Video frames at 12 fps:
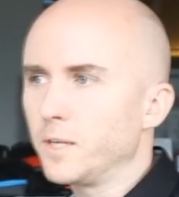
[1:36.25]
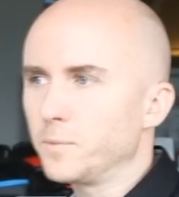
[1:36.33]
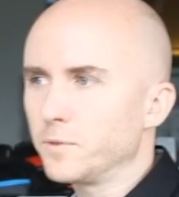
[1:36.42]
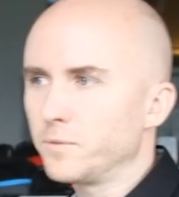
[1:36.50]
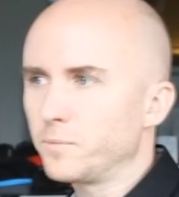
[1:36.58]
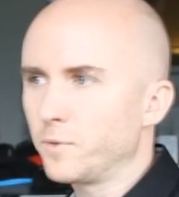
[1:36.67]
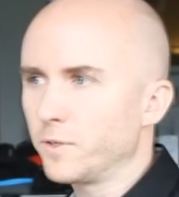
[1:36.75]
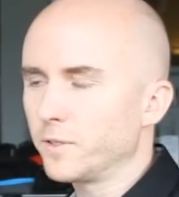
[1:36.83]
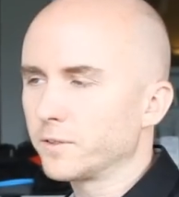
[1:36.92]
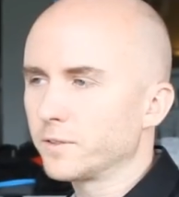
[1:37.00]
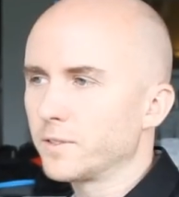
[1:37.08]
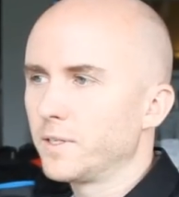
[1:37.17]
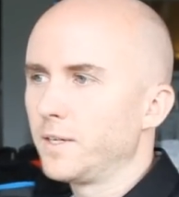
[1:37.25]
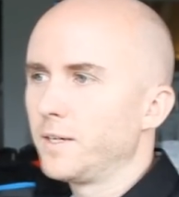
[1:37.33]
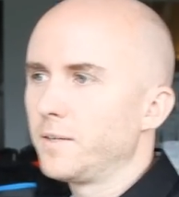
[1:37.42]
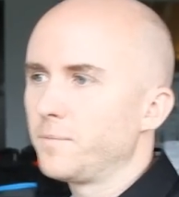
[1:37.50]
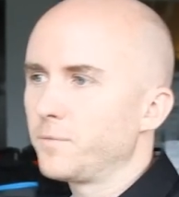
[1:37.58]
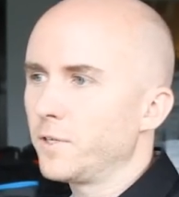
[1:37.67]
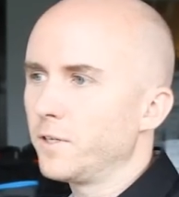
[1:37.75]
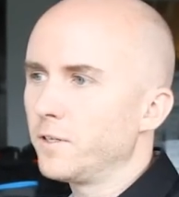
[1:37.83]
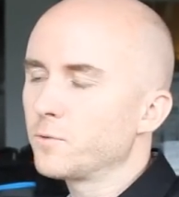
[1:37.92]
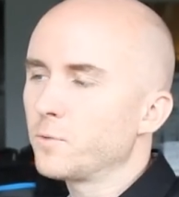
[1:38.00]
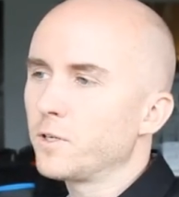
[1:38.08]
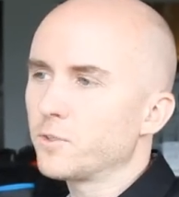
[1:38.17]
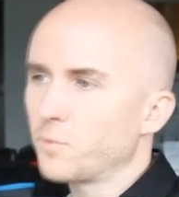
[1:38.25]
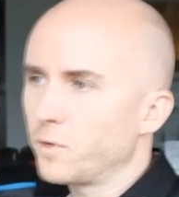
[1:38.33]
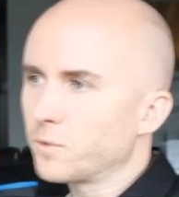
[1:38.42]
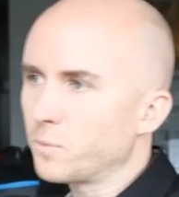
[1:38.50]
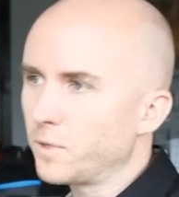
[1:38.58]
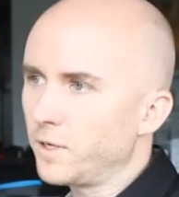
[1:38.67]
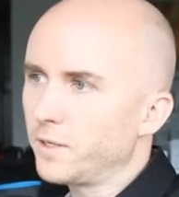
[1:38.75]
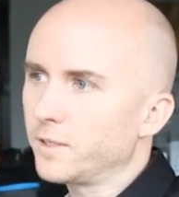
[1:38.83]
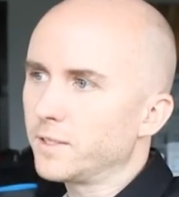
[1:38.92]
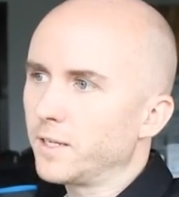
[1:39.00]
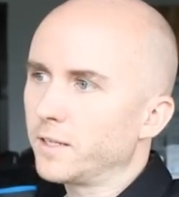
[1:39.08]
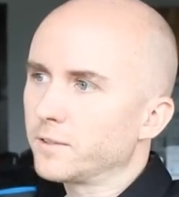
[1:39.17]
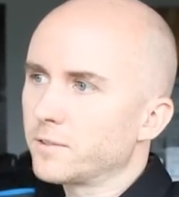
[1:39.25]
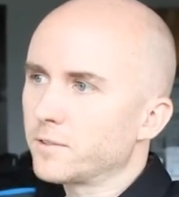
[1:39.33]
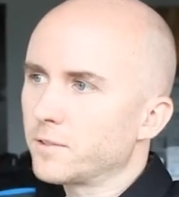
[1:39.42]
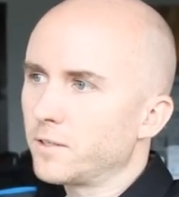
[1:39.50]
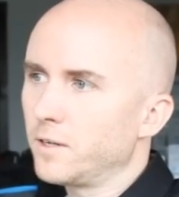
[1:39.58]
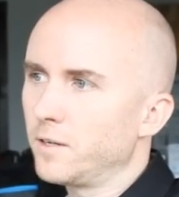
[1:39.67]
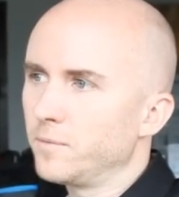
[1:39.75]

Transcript: types of products. As well as worked with the architects.